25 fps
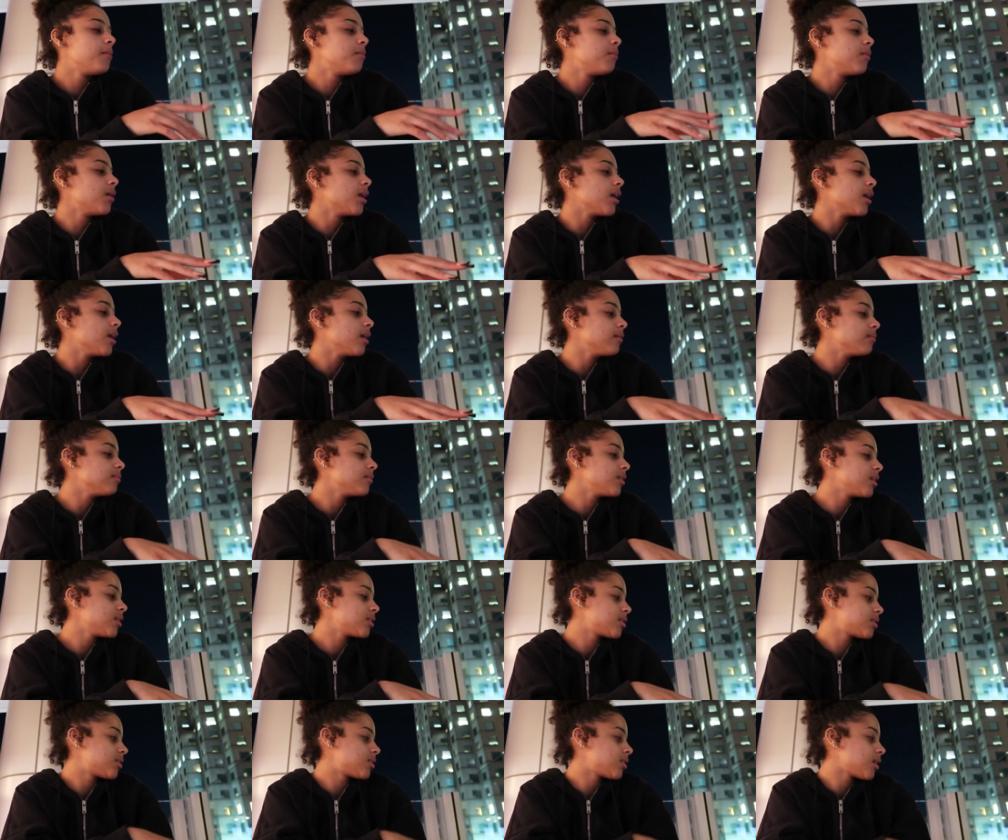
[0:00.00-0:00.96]
but
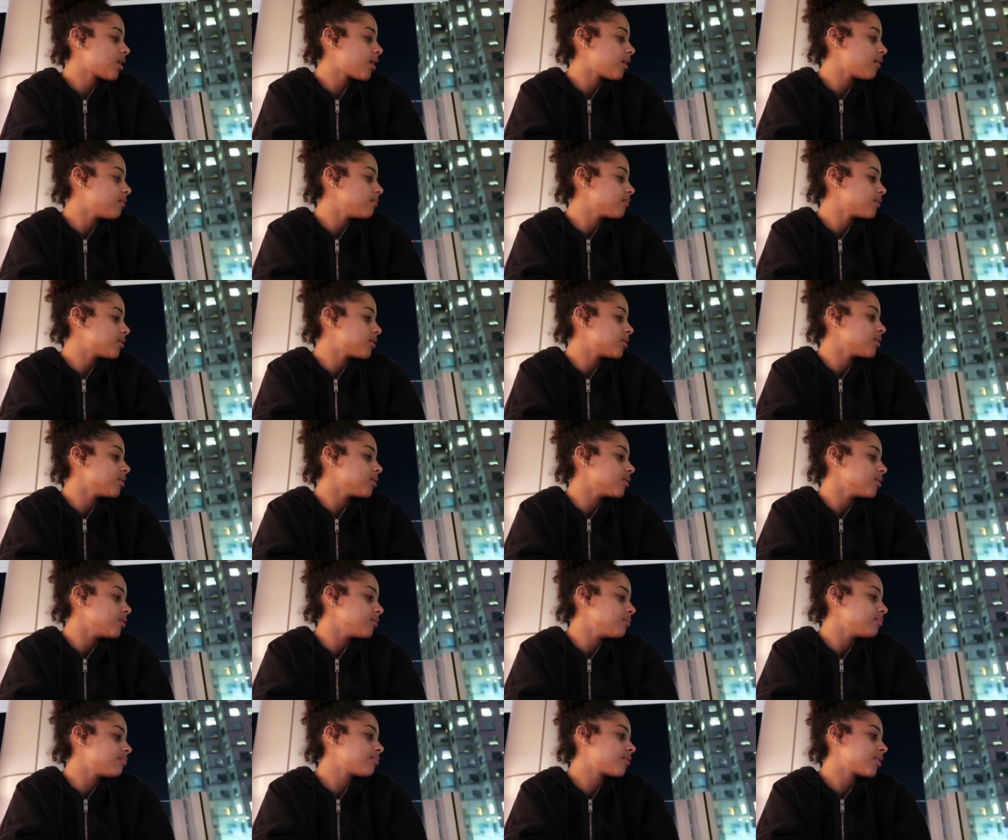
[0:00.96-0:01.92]
it's time
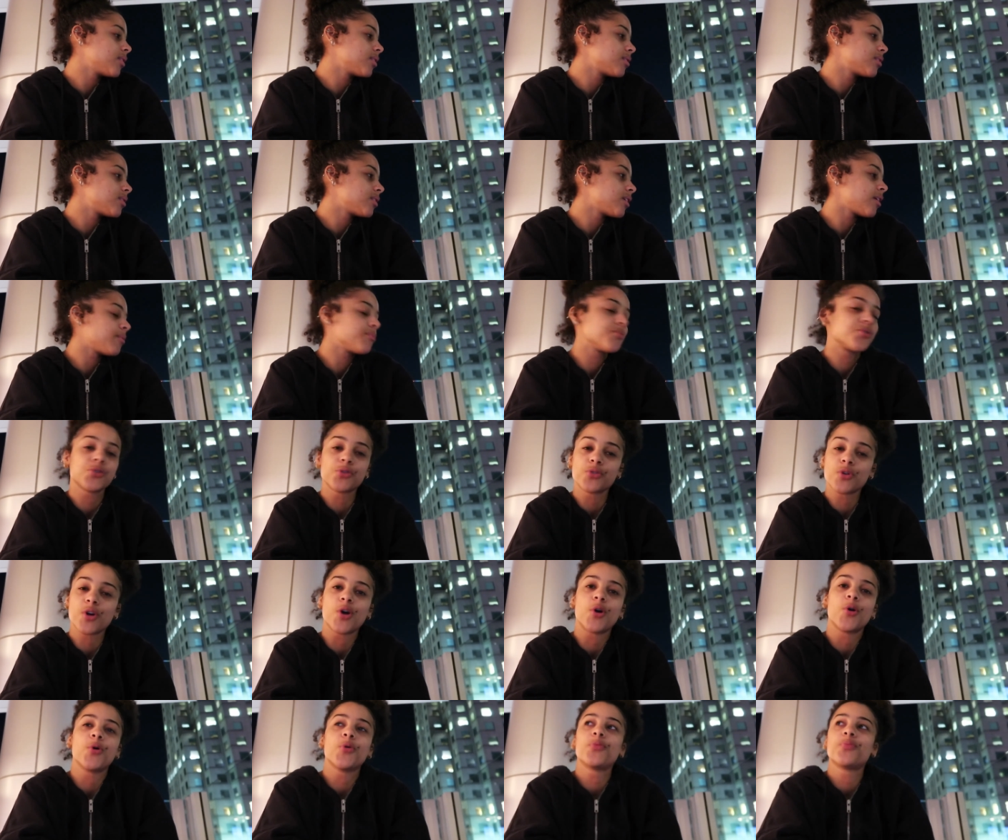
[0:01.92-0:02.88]
to
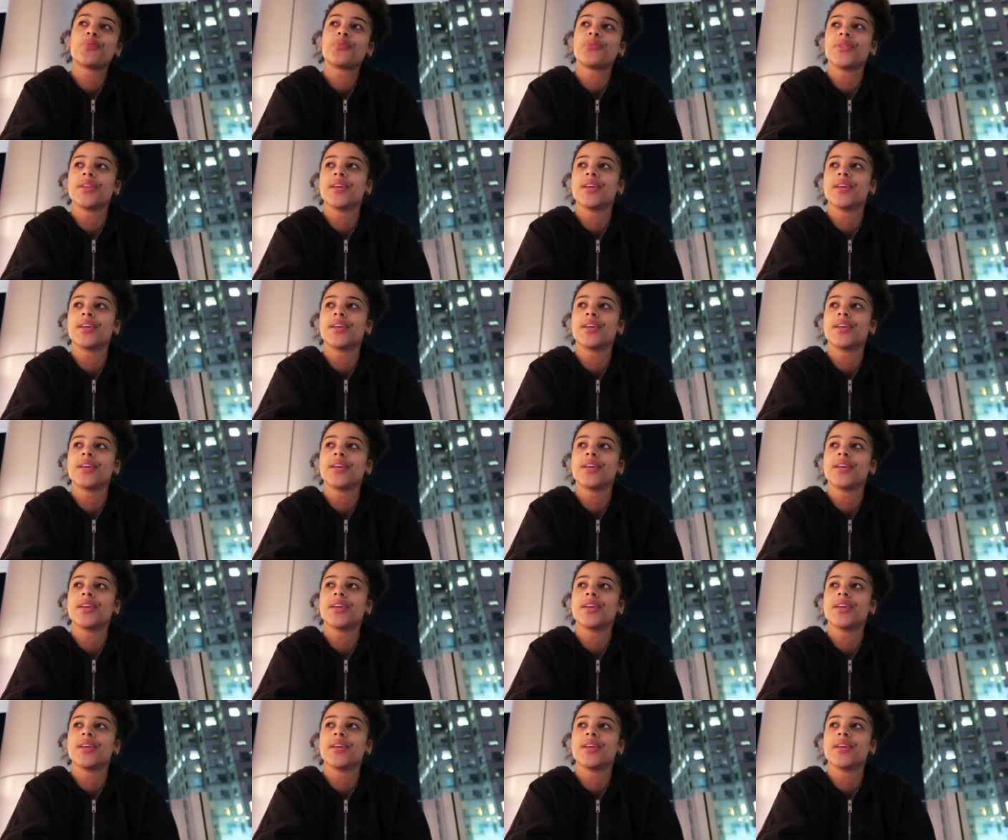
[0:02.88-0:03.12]
grow.